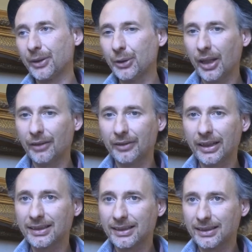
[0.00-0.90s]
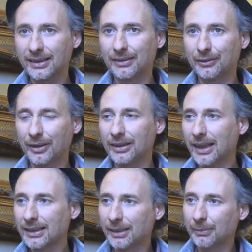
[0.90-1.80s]
You have this
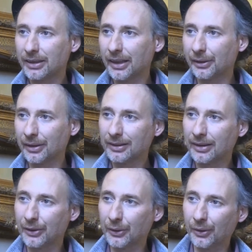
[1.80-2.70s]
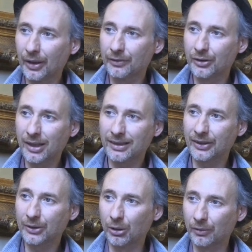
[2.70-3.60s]
fantastic material that you have just
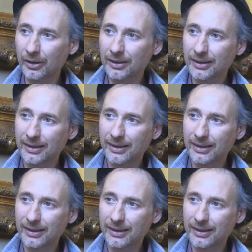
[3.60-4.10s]
discovered,